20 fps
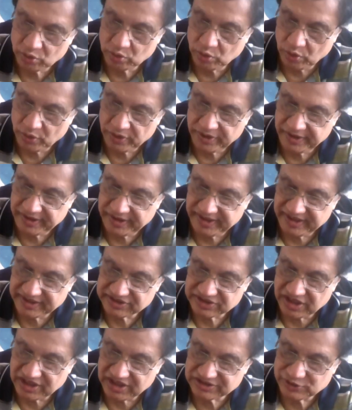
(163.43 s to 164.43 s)
to go into
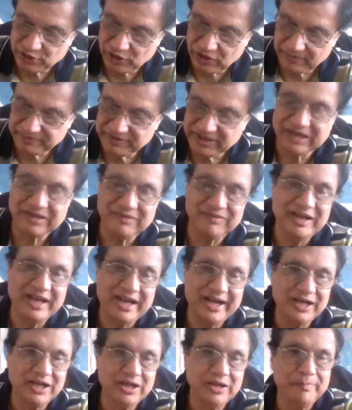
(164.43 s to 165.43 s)
HR job that will
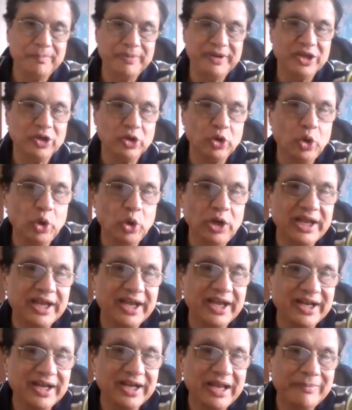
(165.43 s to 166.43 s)
handle payroll
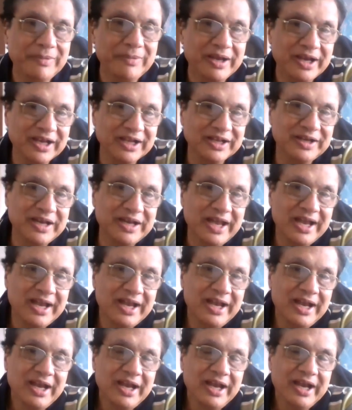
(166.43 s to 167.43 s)
and
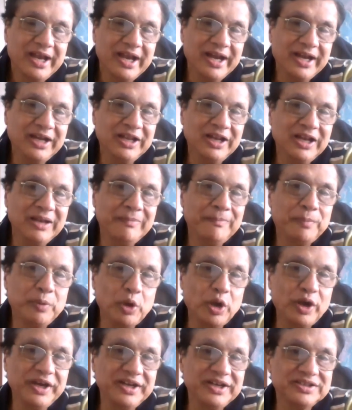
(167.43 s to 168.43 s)
handle
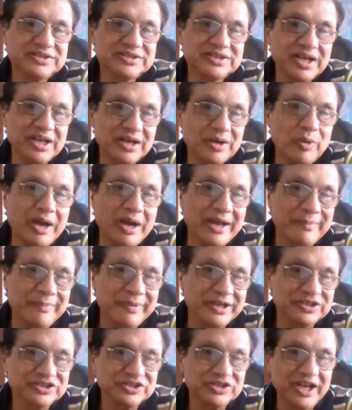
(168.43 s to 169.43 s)
employees'
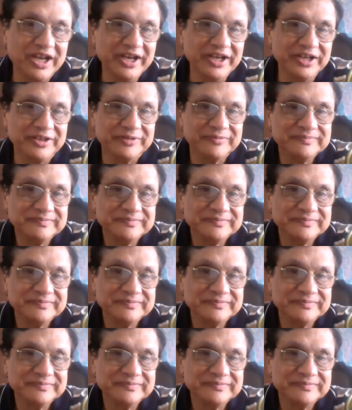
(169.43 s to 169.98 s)
requirements, right?